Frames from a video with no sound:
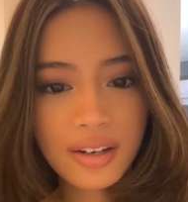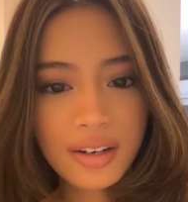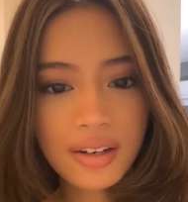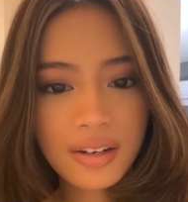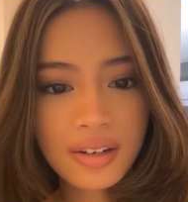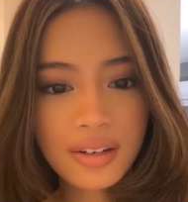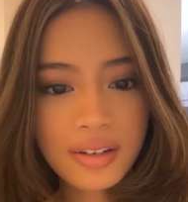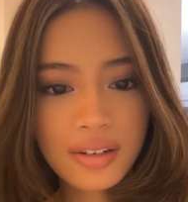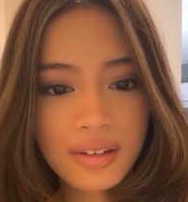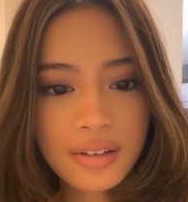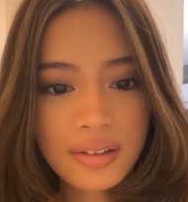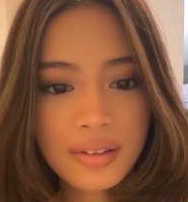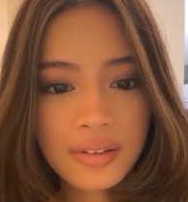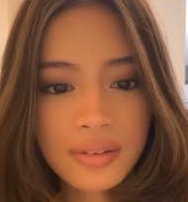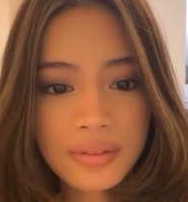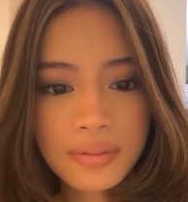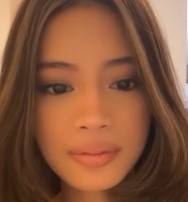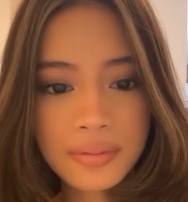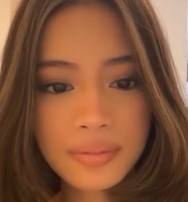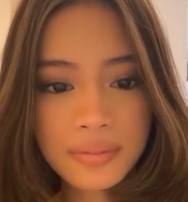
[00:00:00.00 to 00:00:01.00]

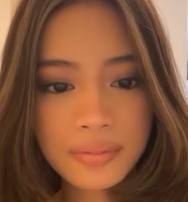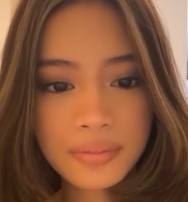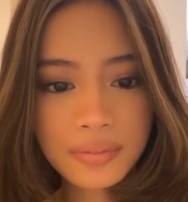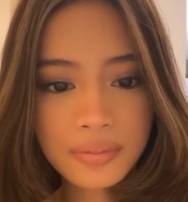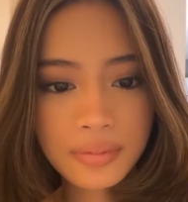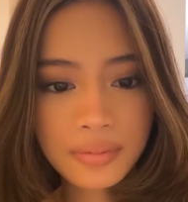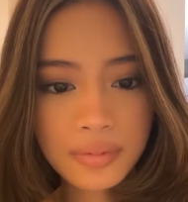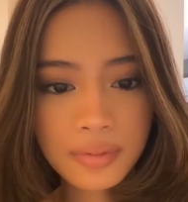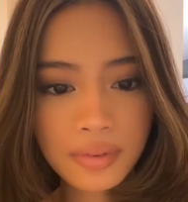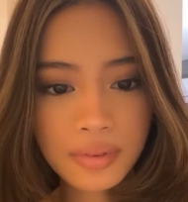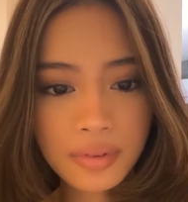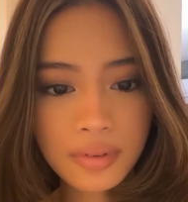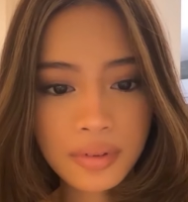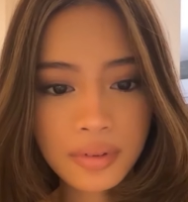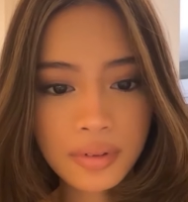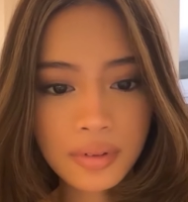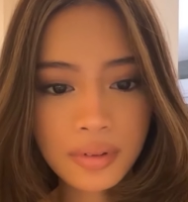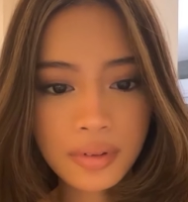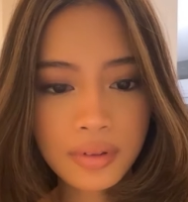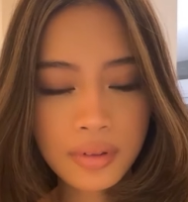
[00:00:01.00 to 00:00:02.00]

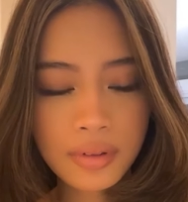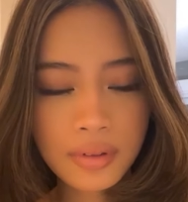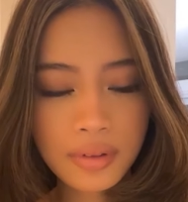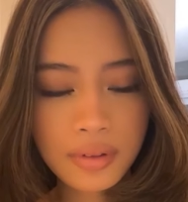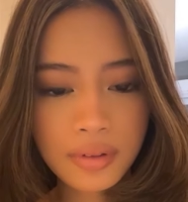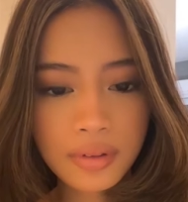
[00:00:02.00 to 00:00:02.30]
(silence)